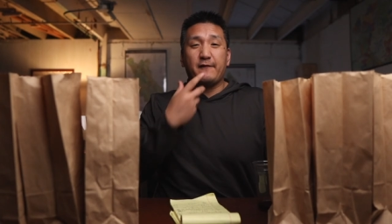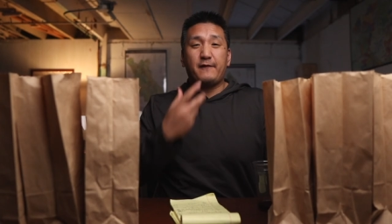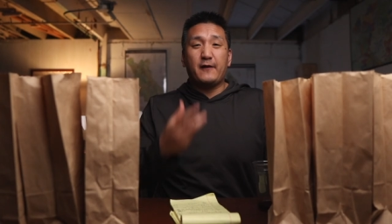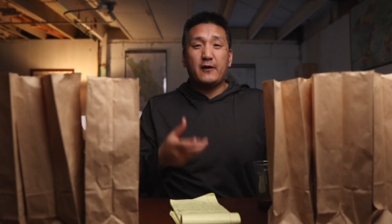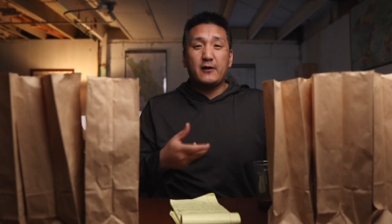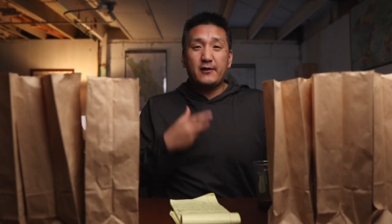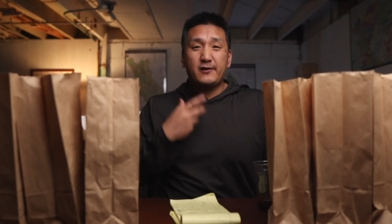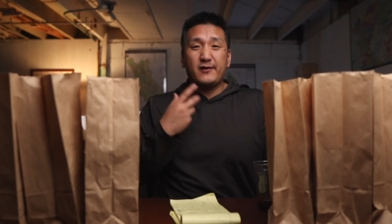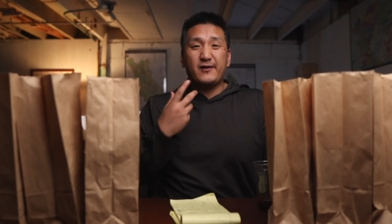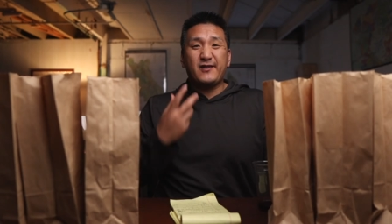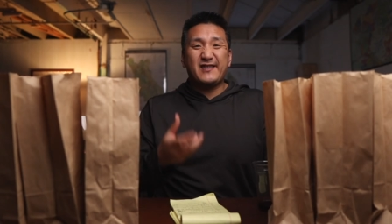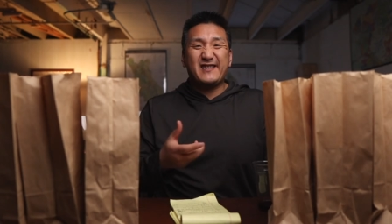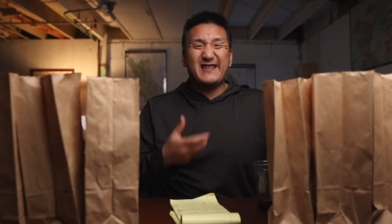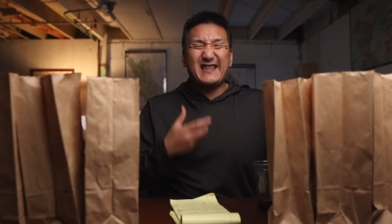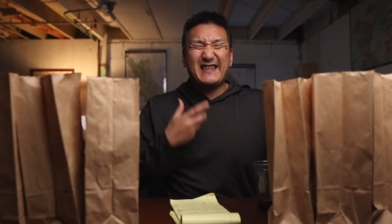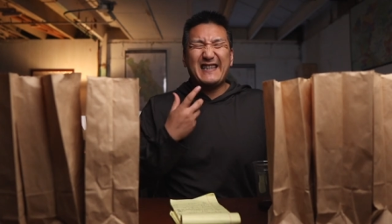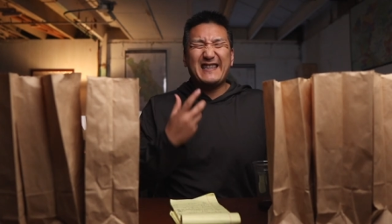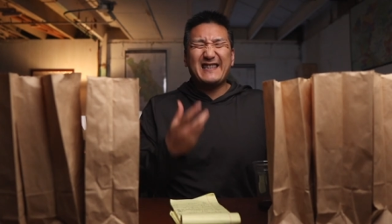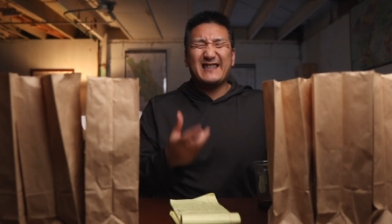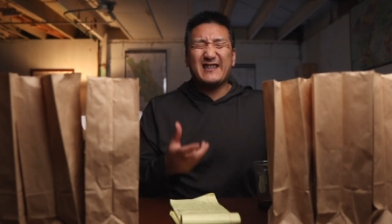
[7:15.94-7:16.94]
The volatile
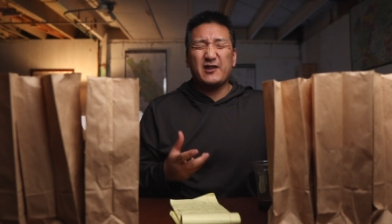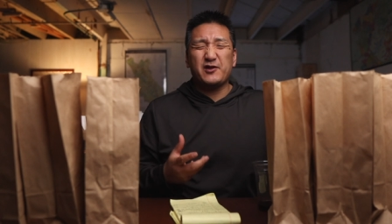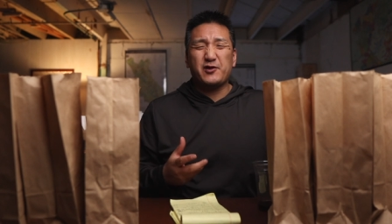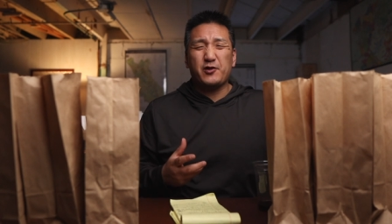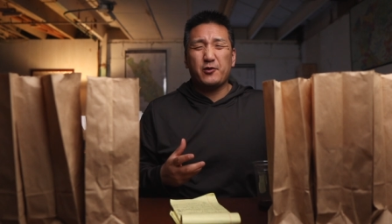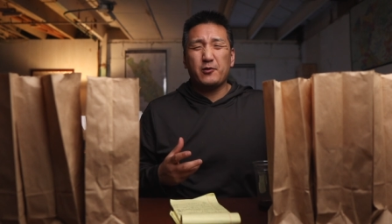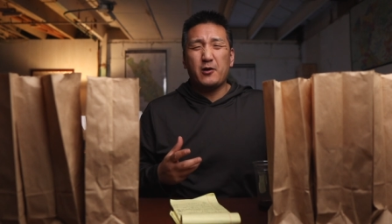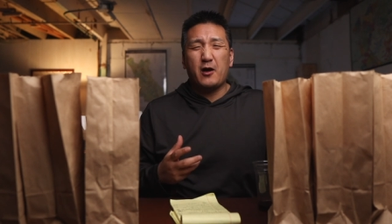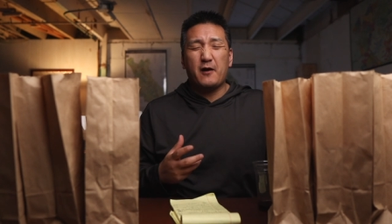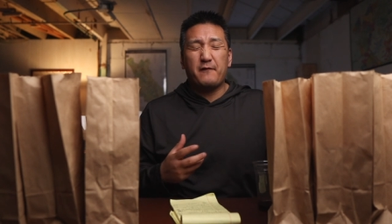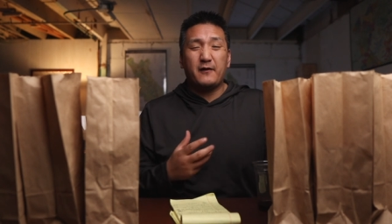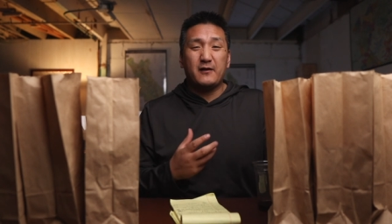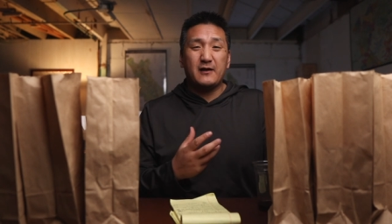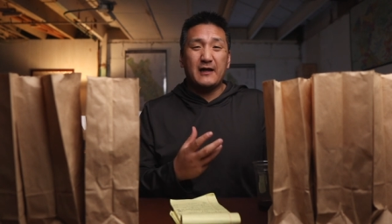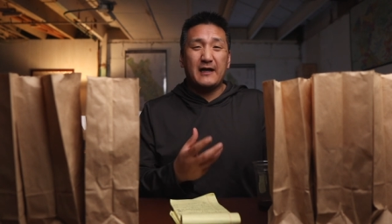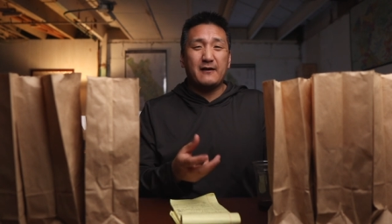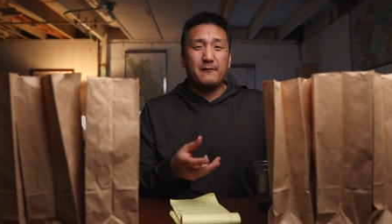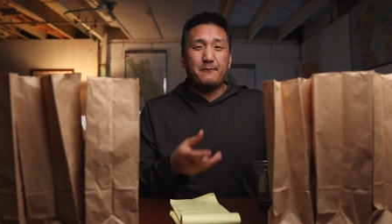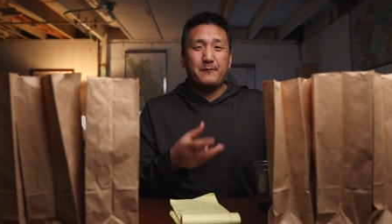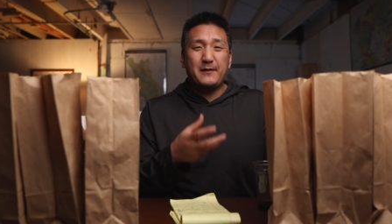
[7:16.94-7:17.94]
acidity is gonna turn off a
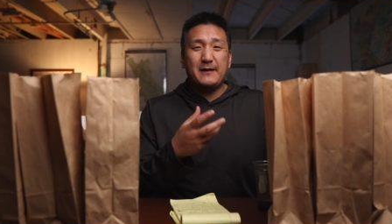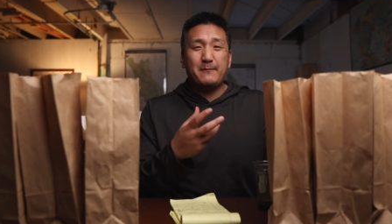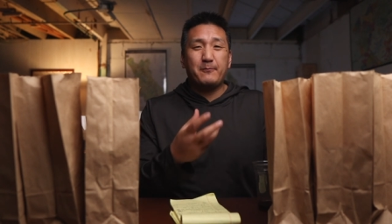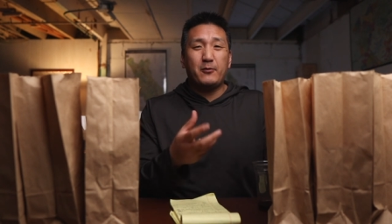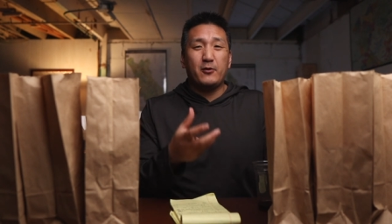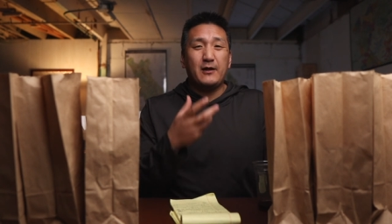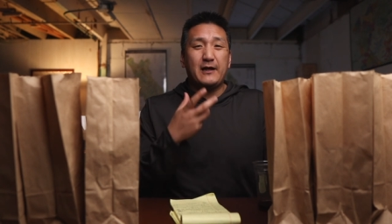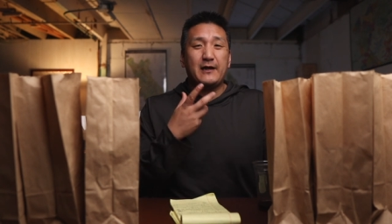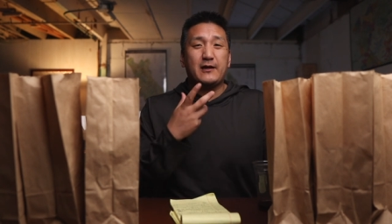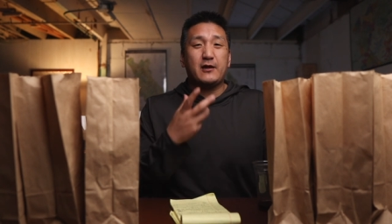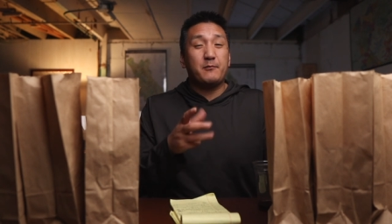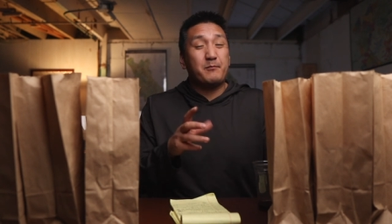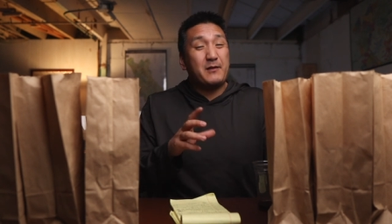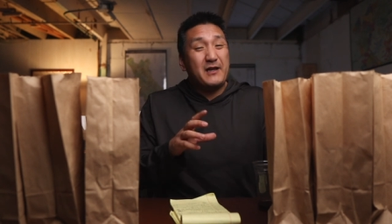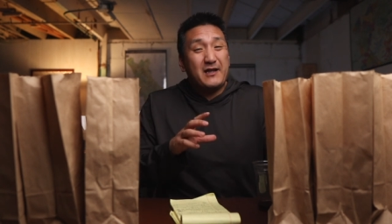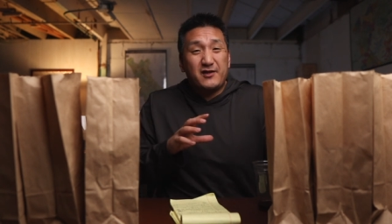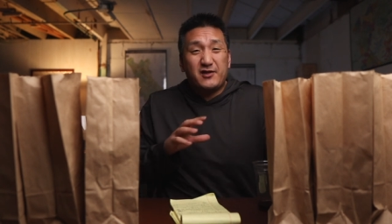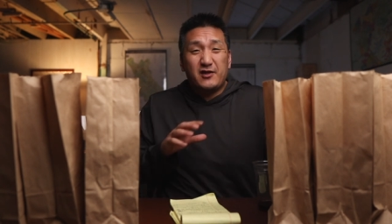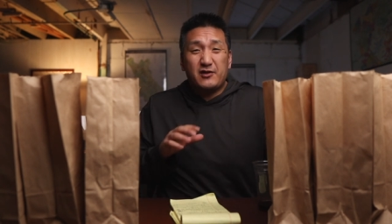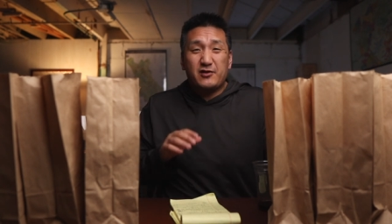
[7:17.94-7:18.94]
lot of people it,
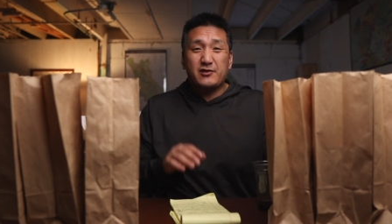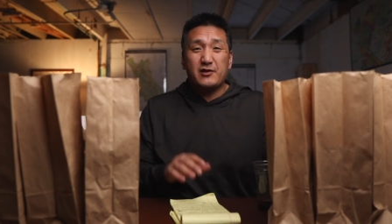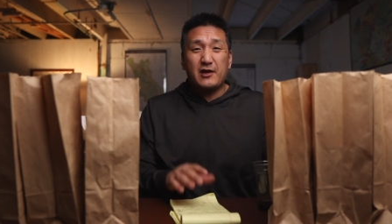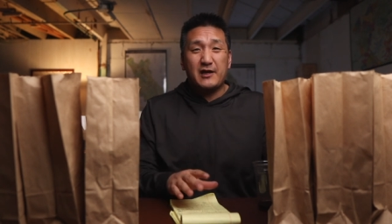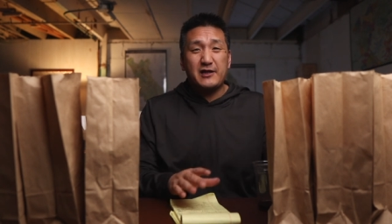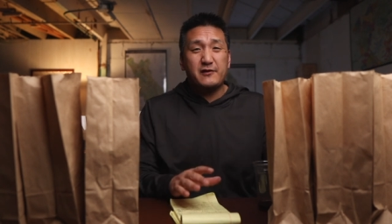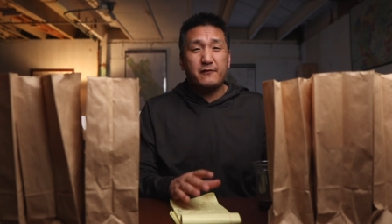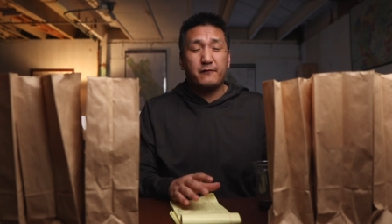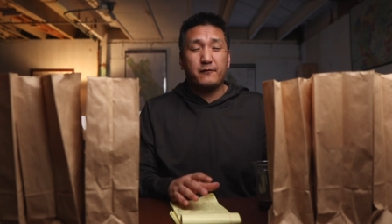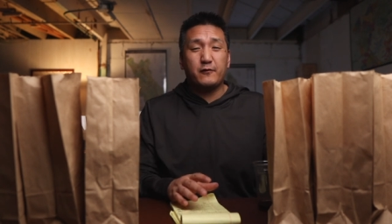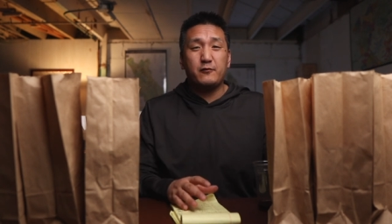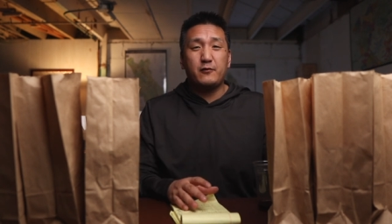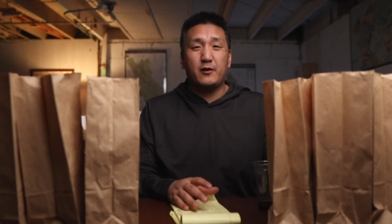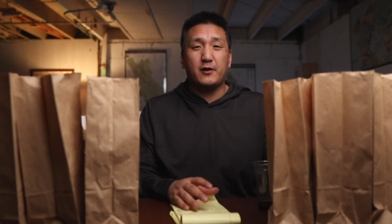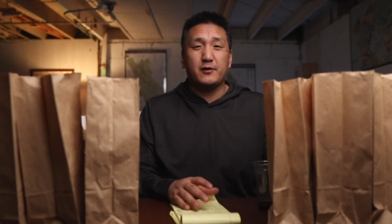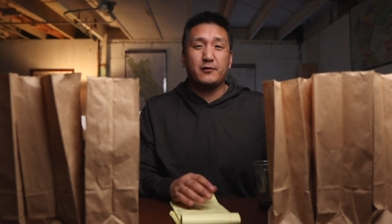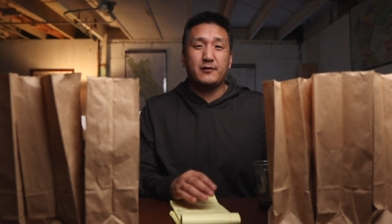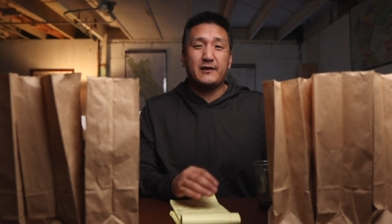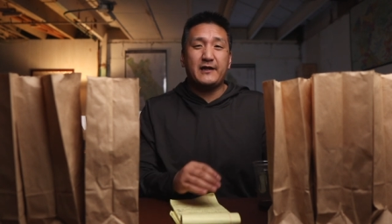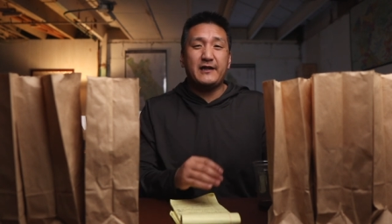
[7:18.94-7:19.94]
because there's nice fruit
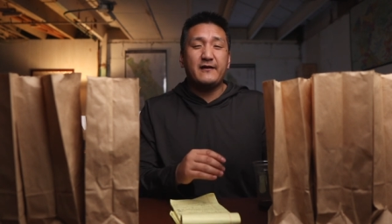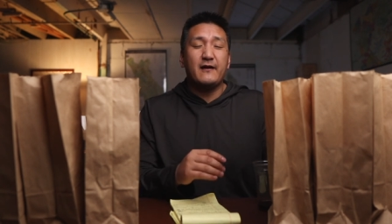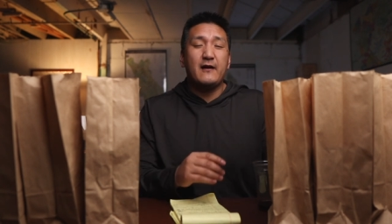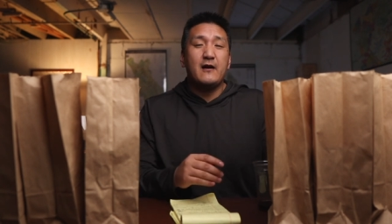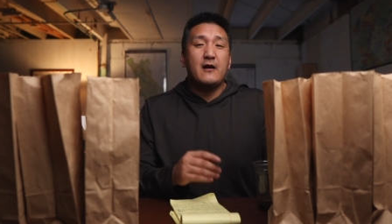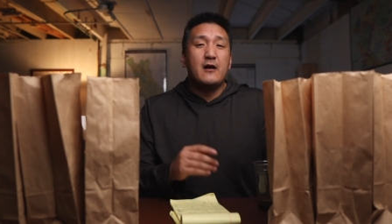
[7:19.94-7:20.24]
underneath.